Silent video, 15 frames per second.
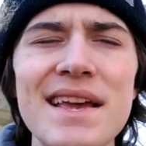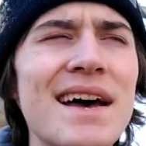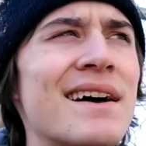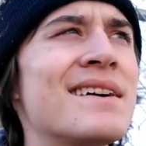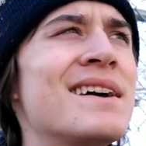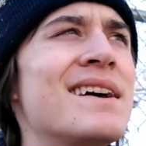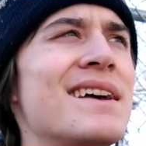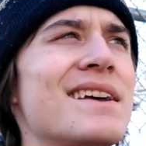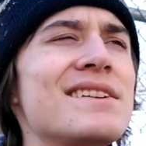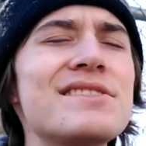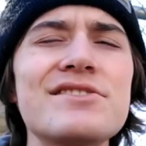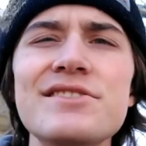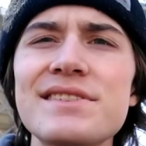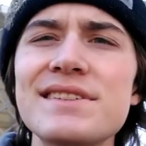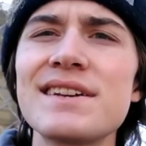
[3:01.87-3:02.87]
yeah,
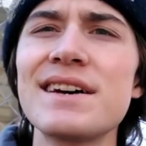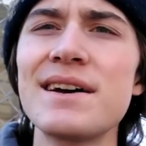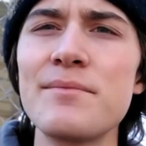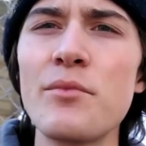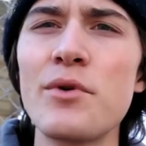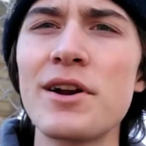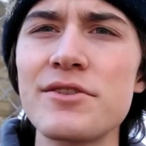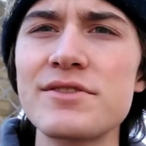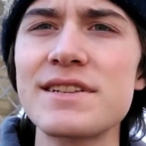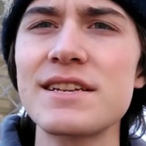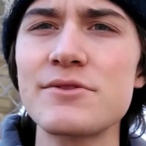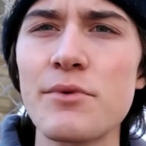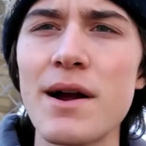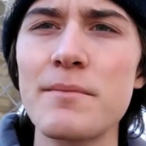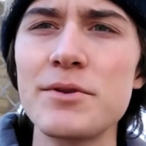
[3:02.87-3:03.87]
it's just one of those
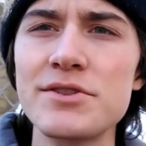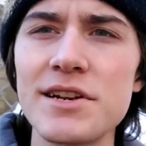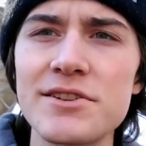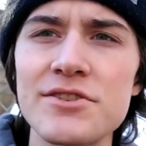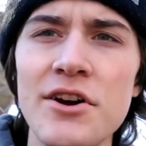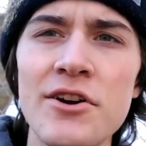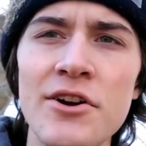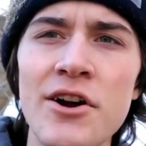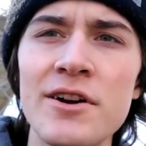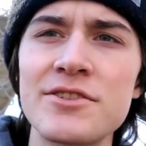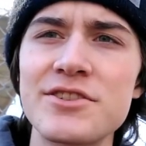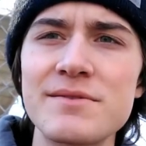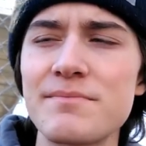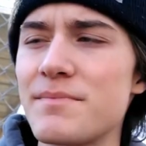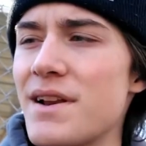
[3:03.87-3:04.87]
things where I'm using the TarGuard
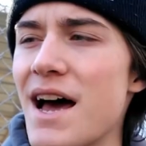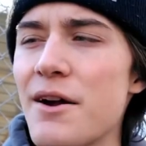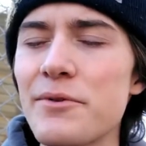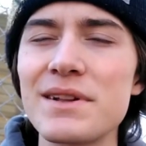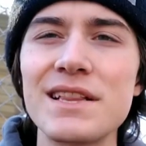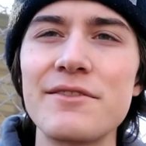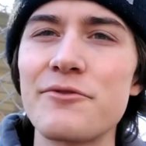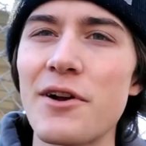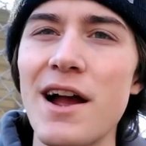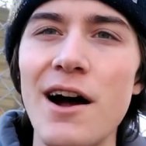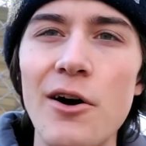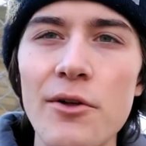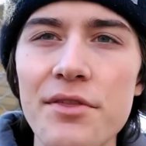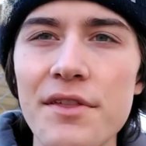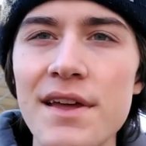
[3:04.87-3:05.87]
just not really for
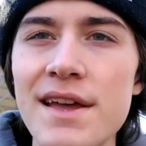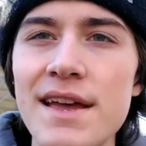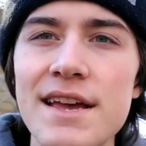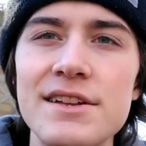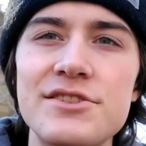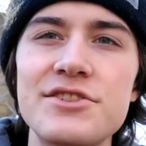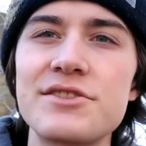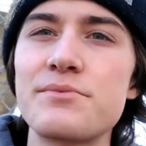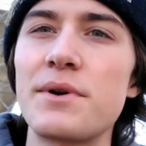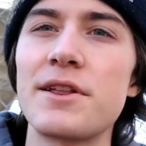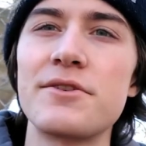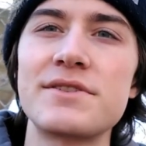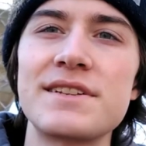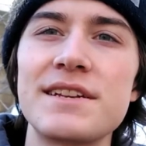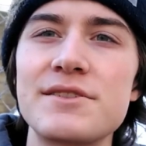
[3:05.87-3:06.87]
health. It's just one
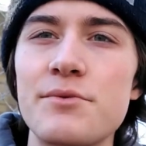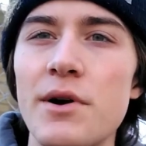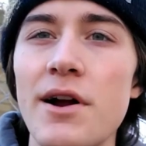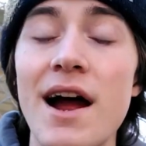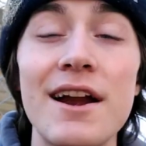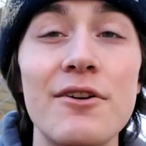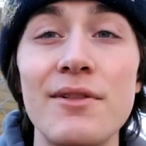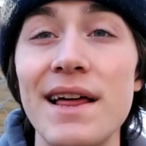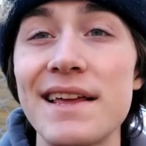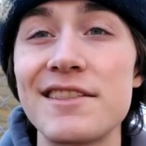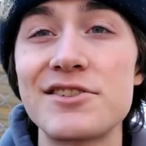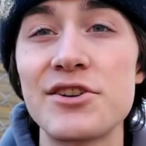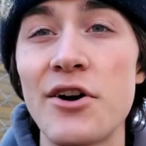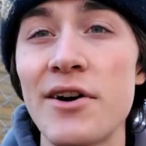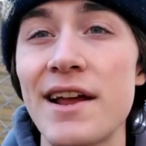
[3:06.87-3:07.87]
of those things where I don't like
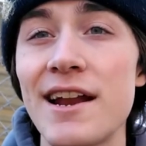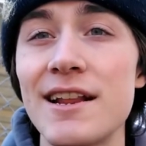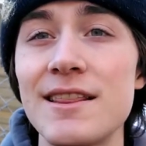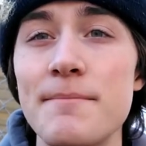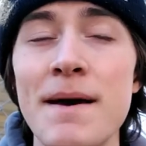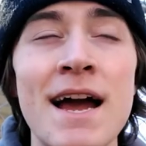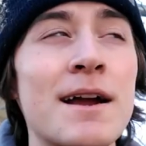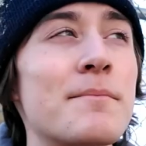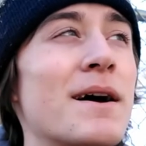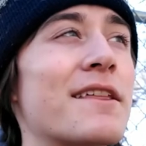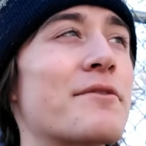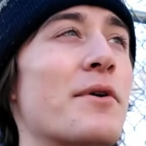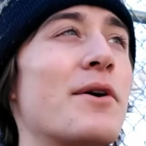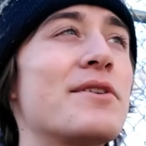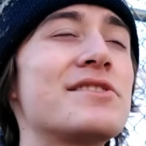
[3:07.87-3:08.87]
the tar getting in the back of my
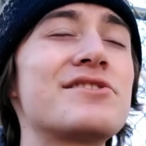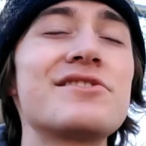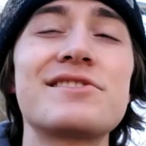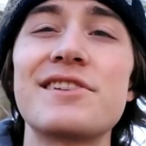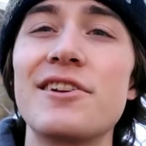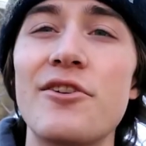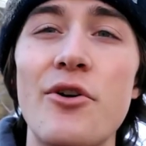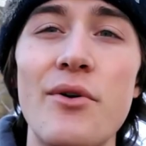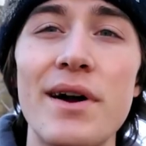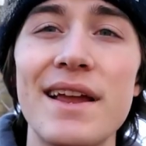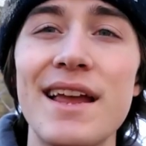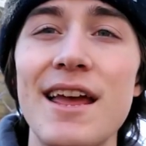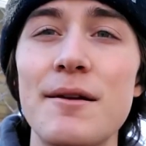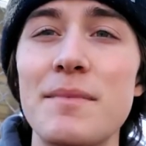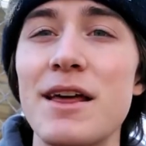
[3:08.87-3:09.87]
throat. It's just
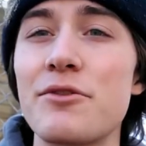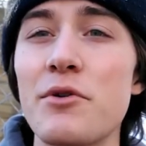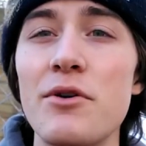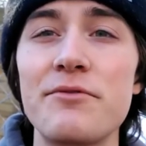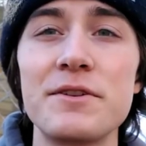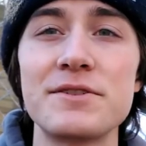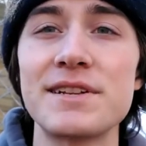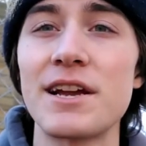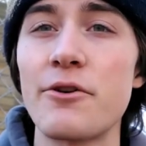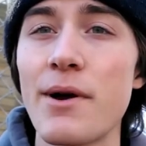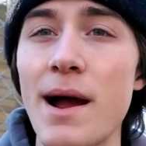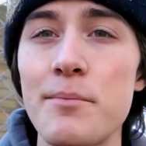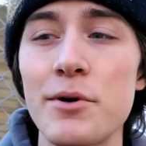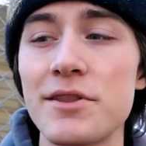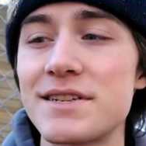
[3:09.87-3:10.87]
annoying, and my throat feels like
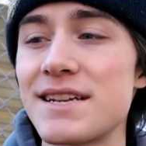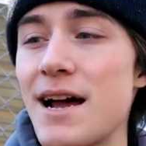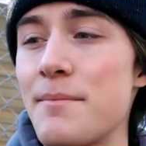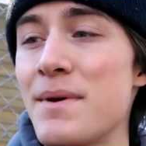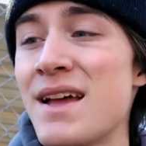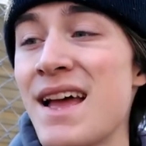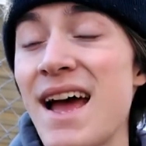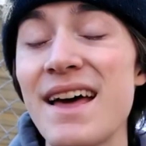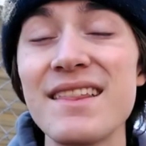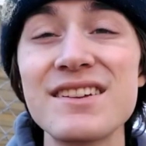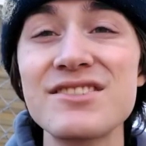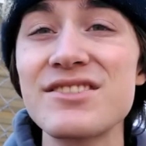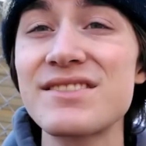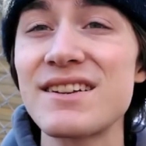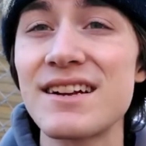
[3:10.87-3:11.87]
crap all the time. And
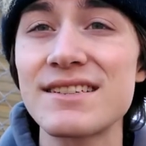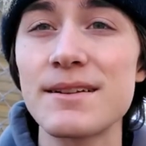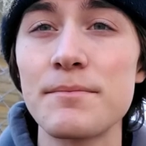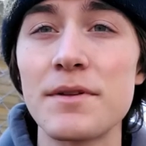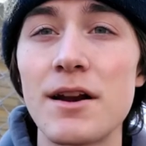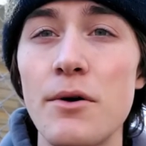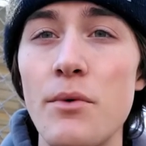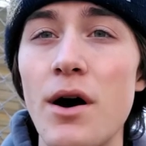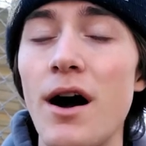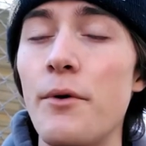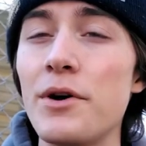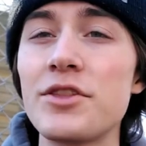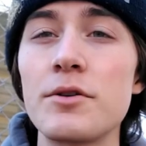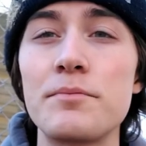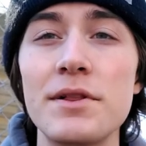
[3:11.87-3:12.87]
that's just not something I want. I
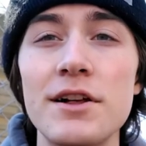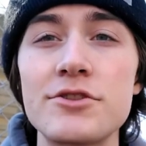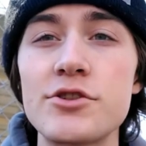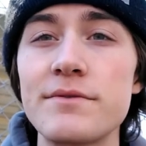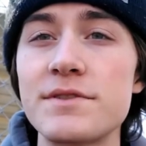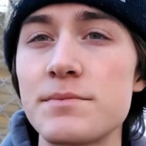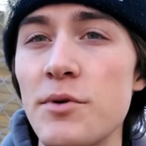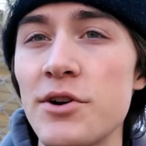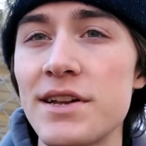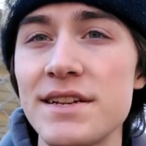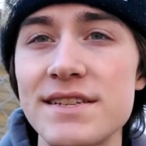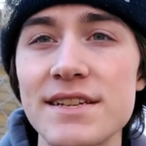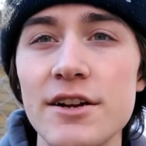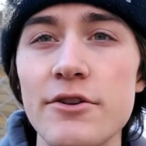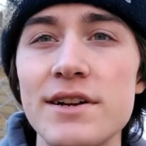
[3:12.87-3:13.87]
want the pleasure of
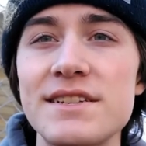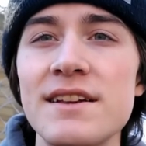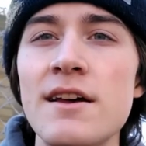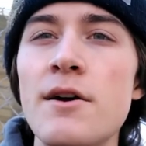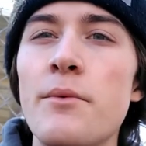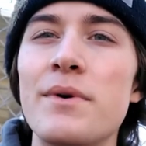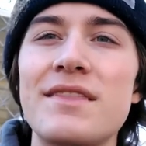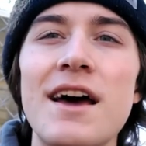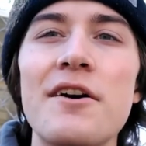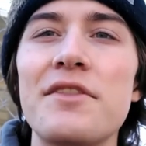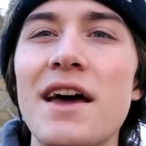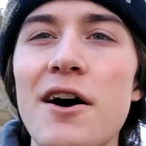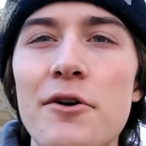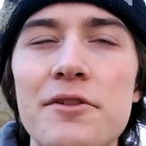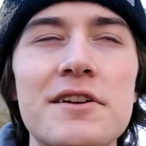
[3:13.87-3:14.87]
smoking cigarettes without
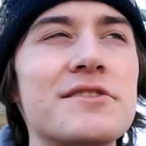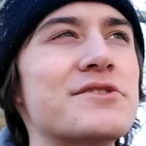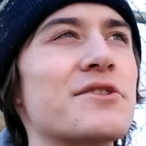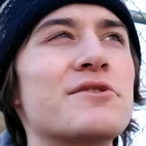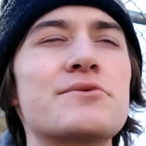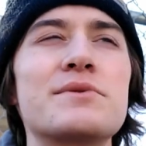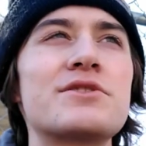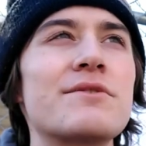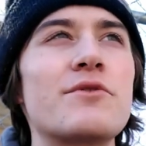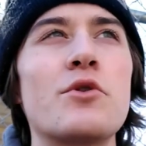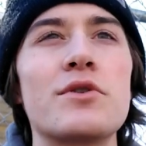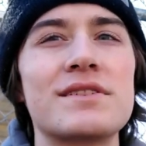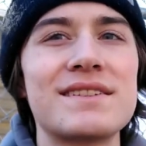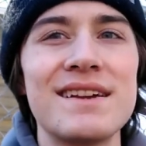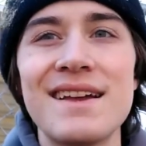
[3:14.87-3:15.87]
the health concerns, which of
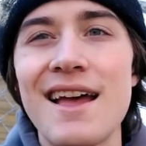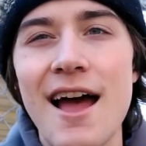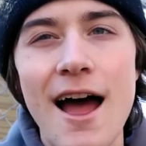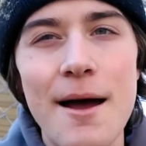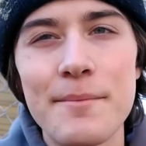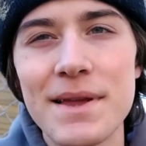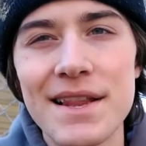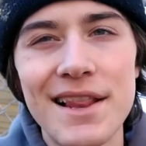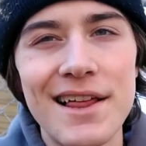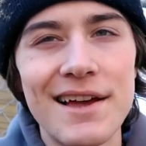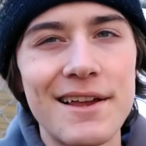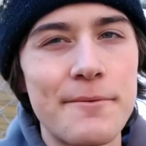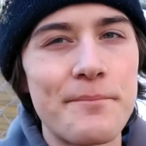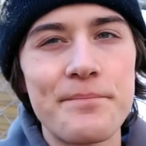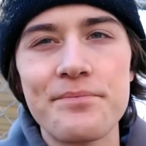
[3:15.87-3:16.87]
course, I mean,
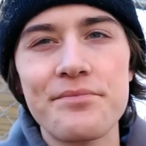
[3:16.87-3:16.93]
like,